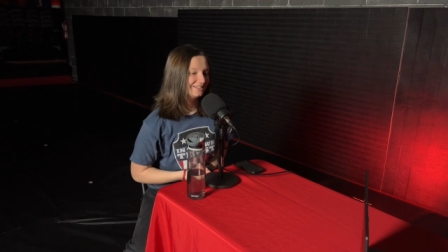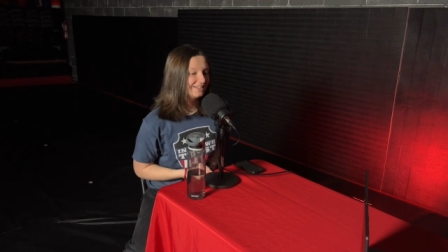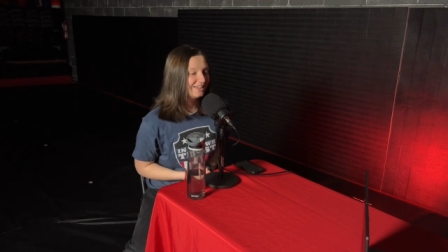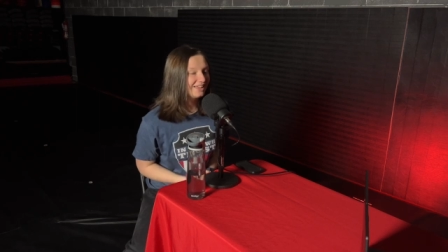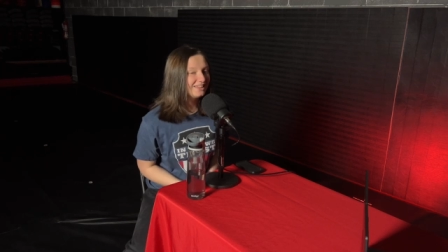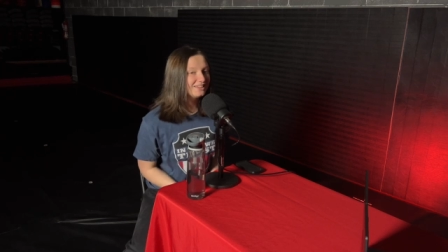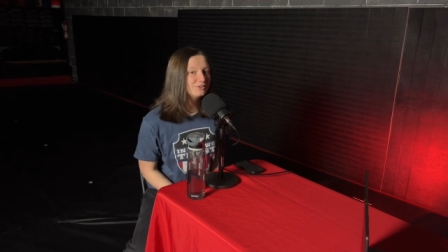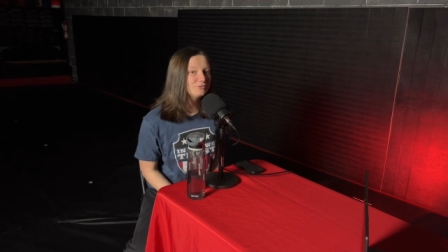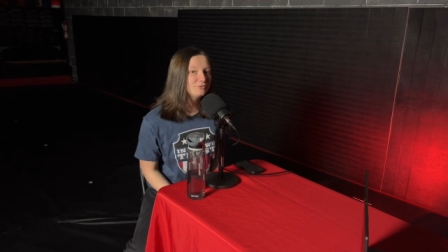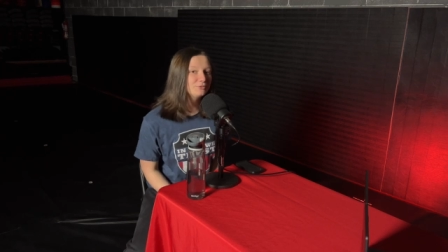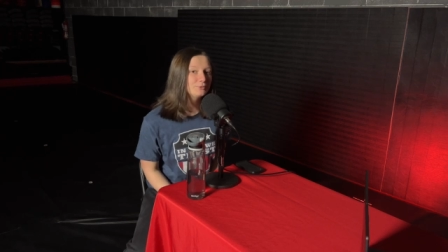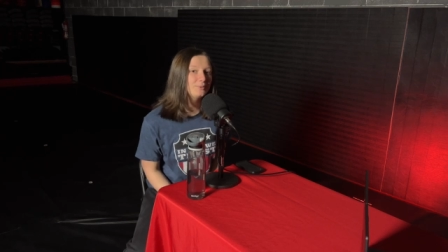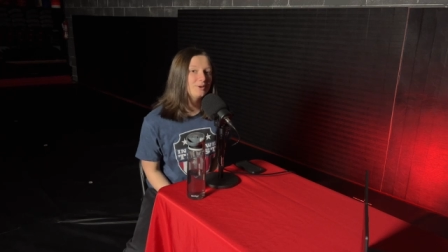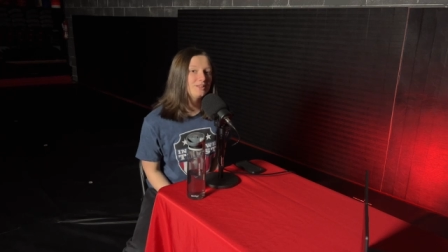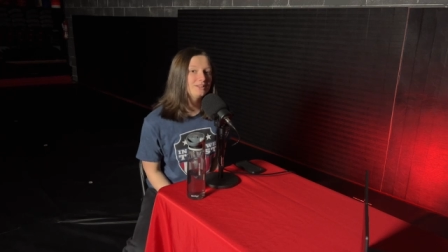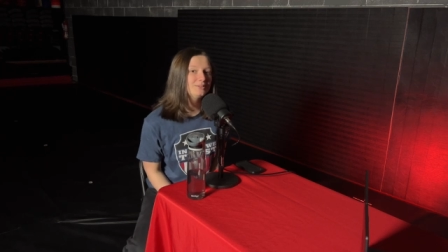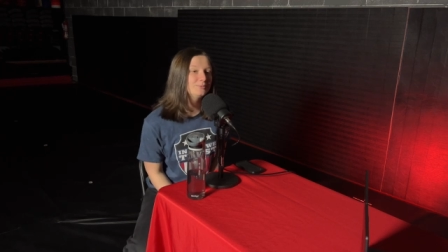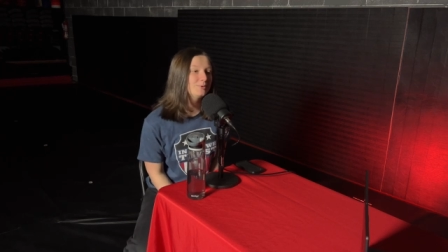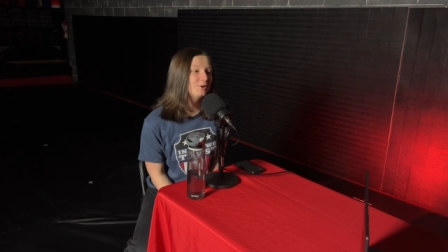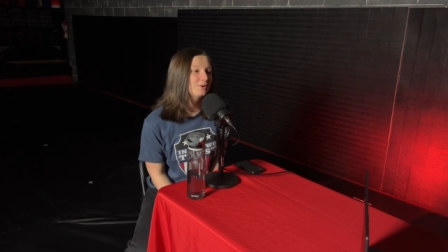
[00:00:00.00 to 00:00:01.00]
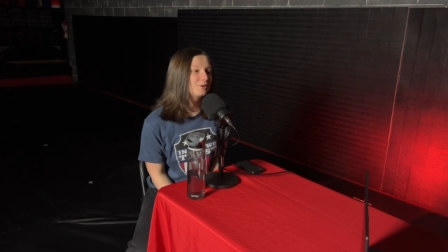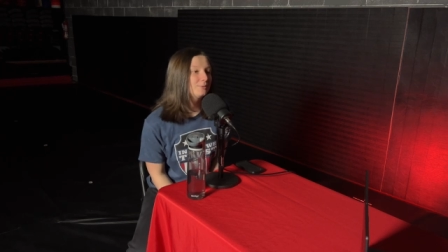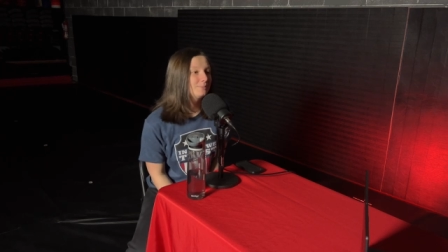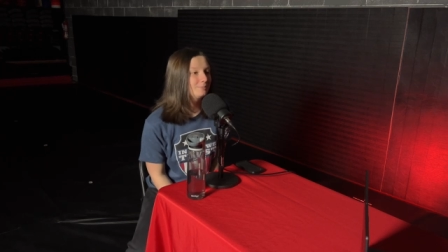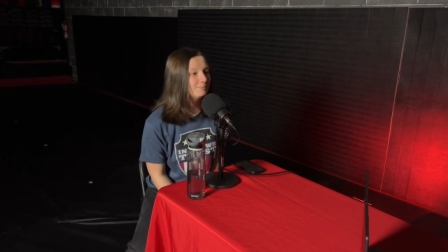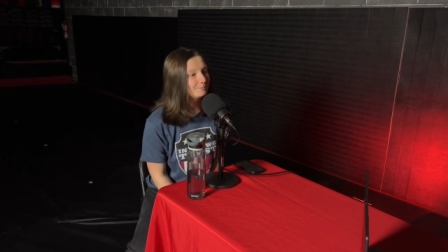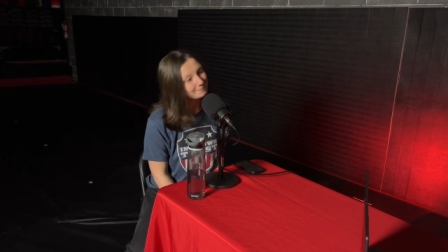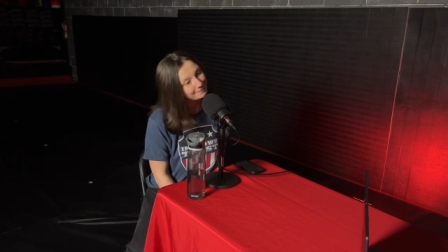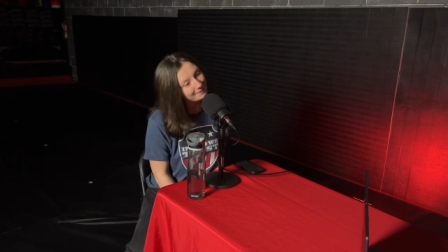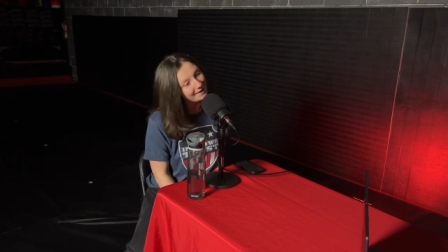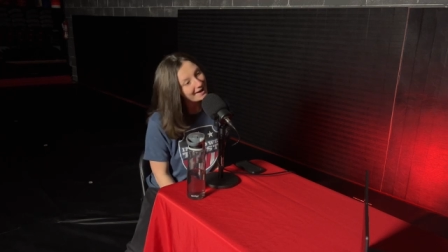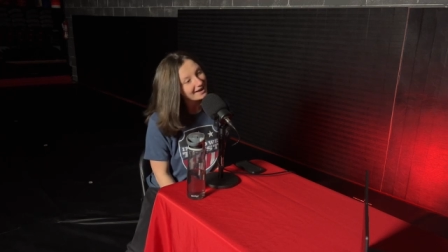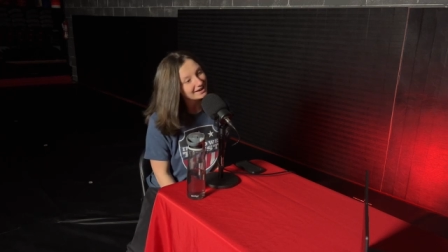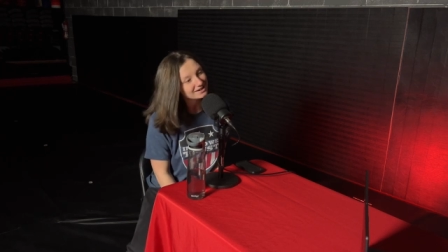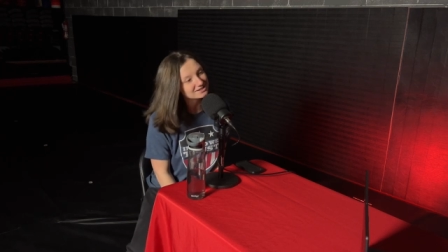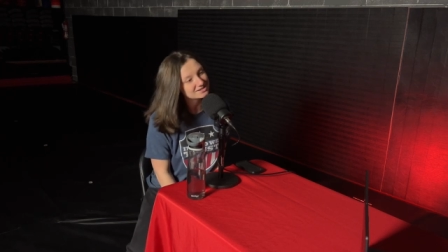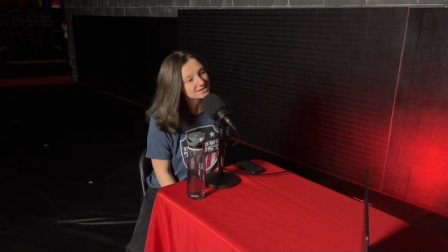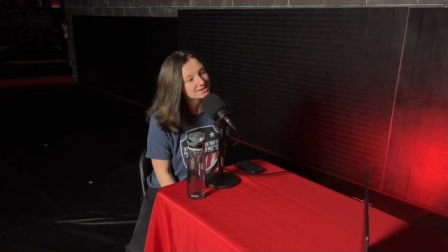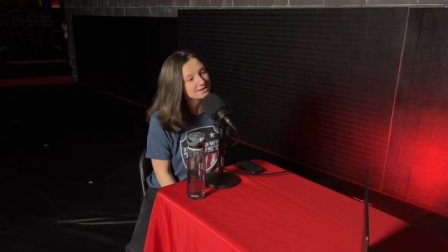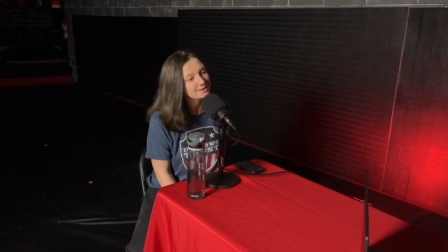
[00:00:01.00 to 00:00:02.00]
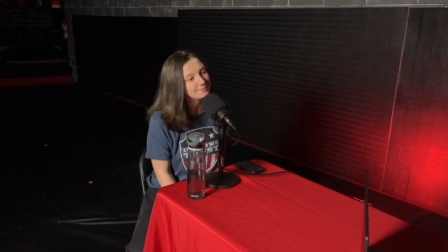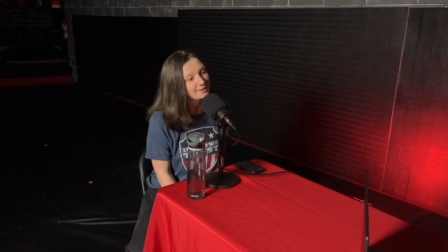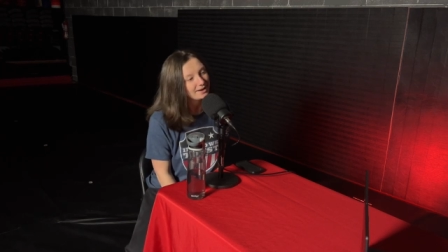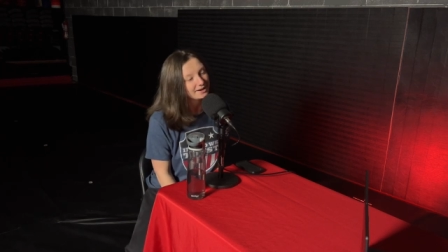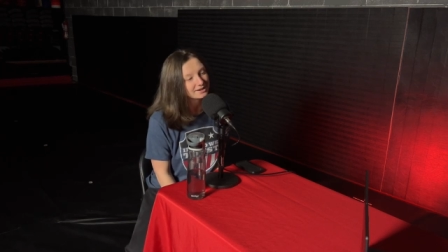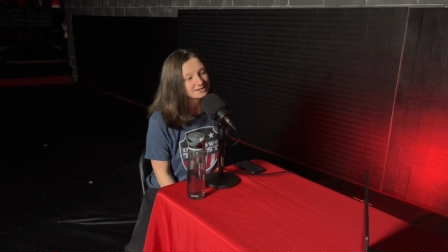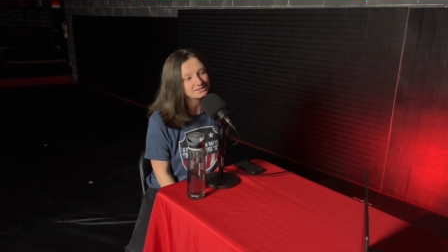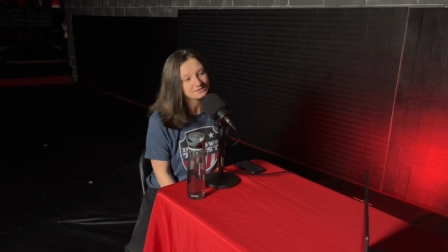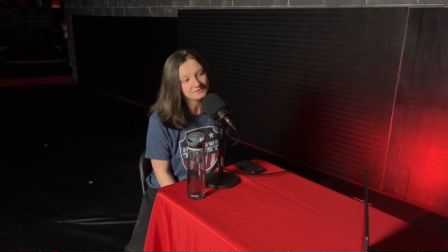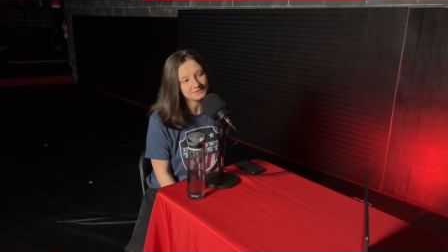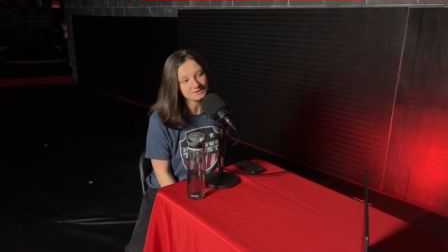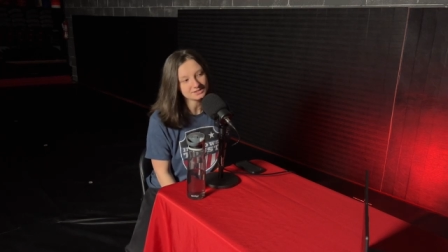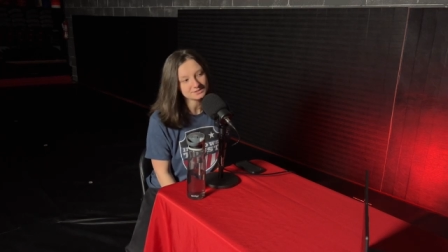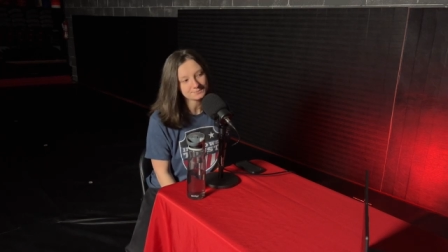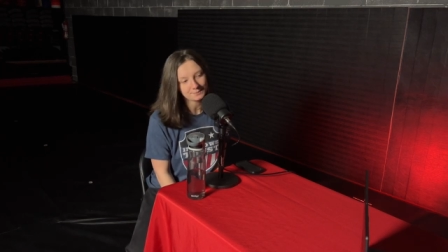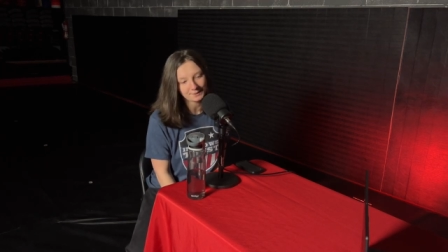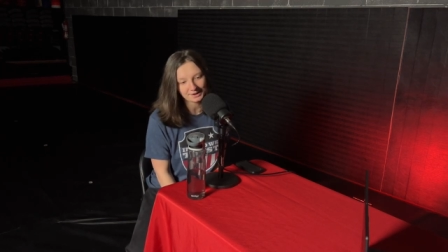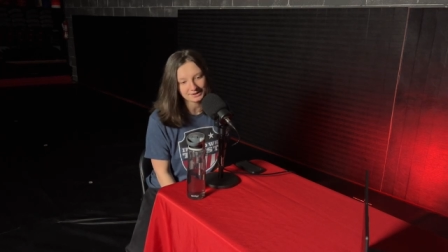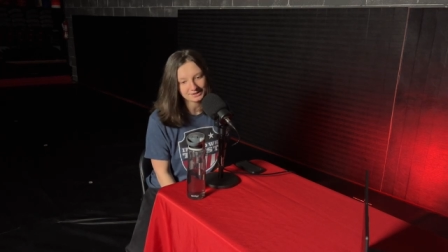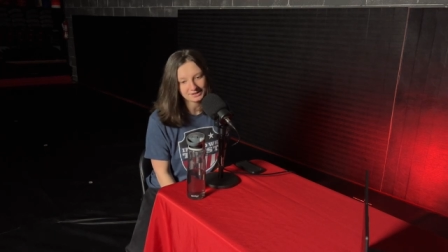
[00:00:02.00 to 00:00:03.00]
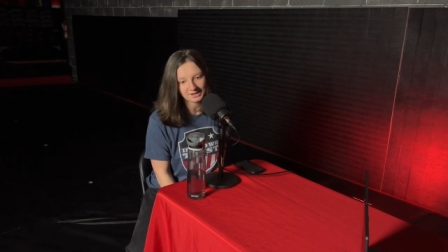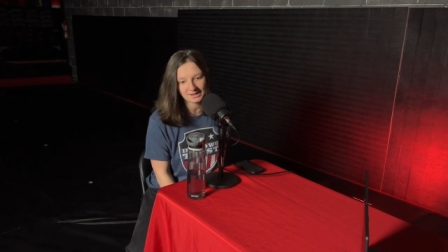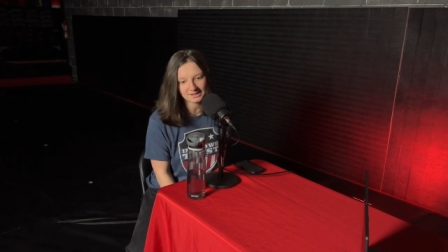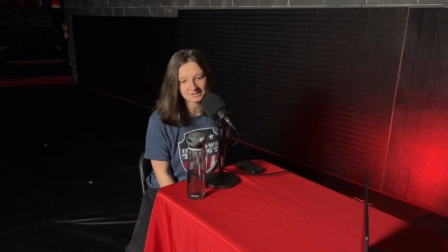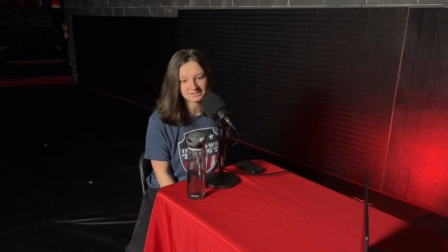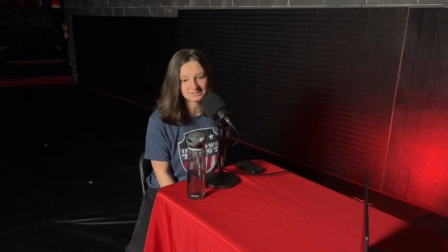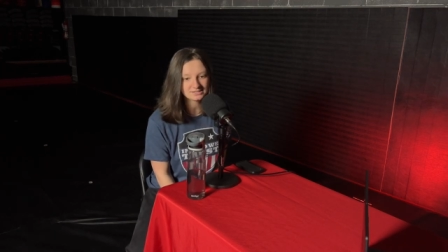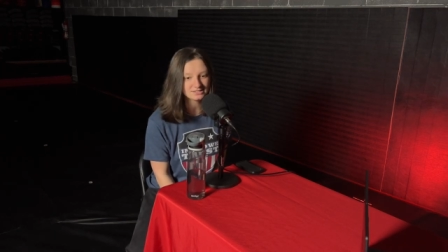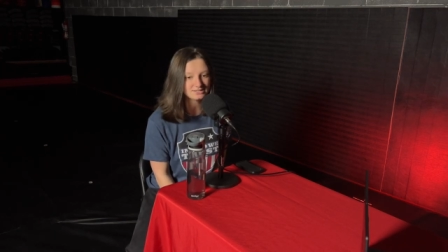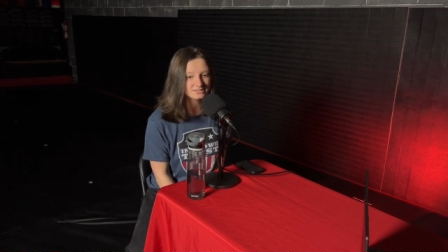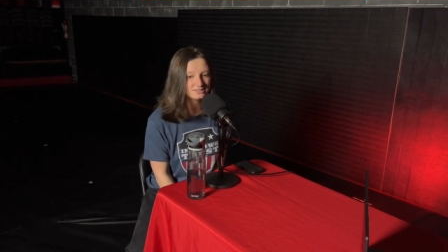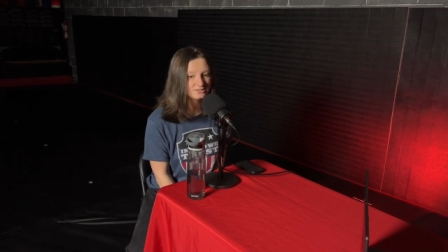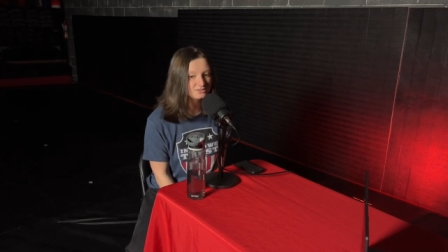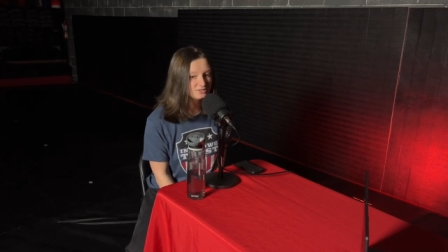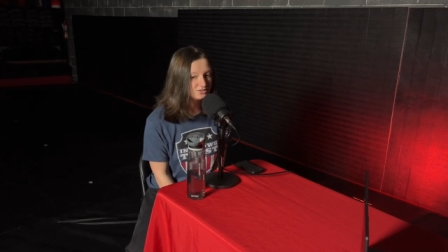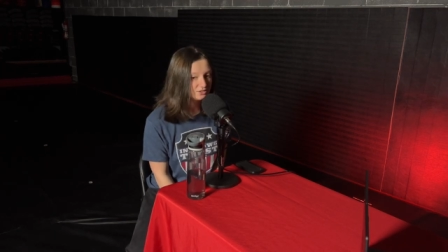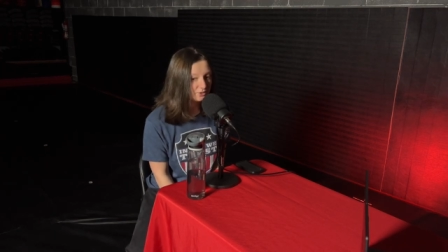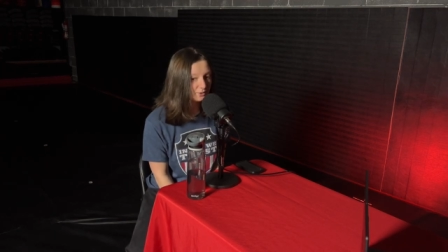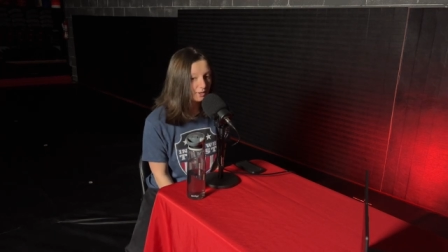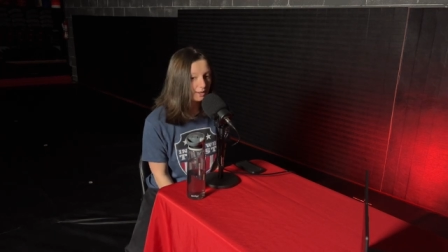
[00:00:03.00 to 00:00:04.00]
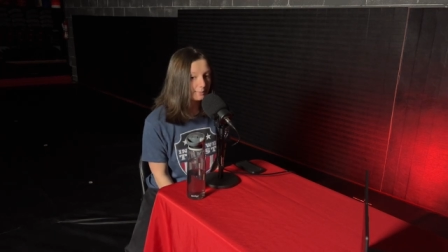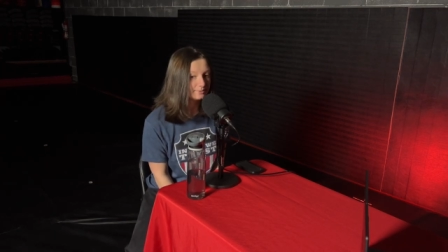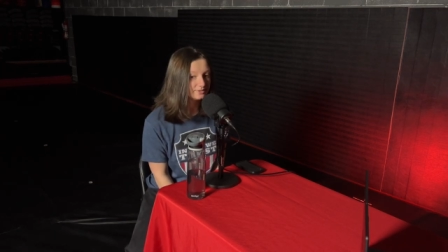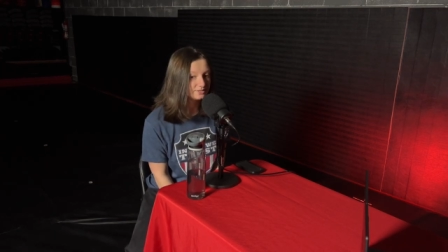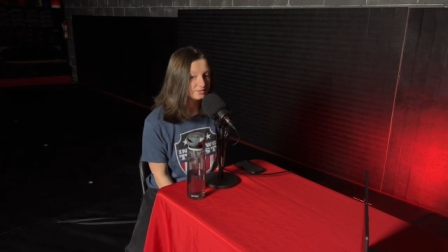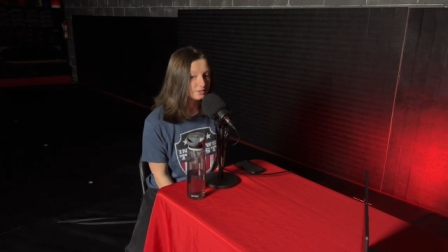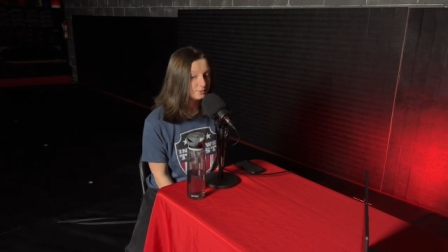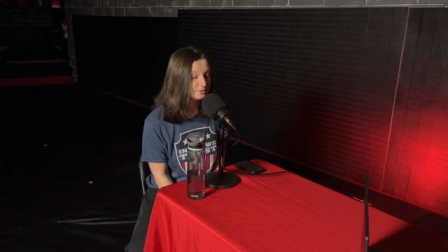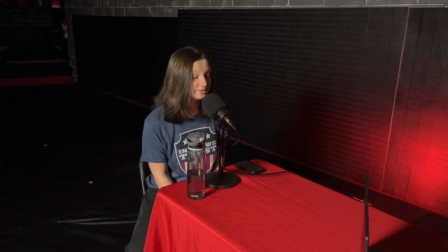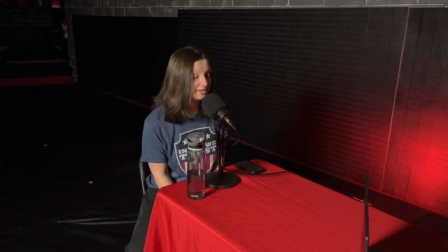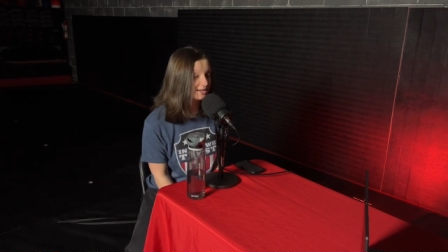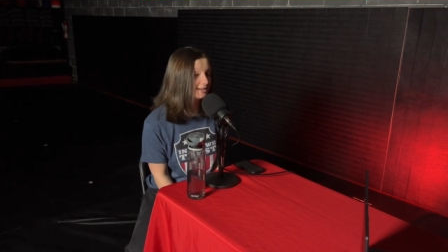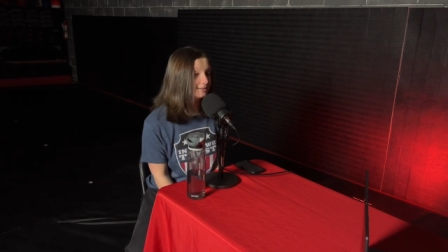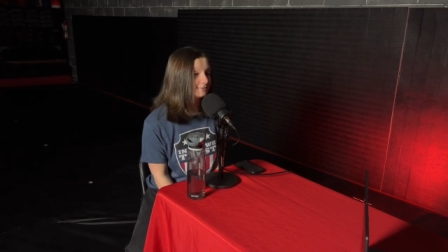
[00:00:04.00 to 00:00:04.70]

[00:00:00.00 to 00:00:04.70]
Hello, everyone, and welcome back to the Impact Defense Podcast, Season 2, Episode 10.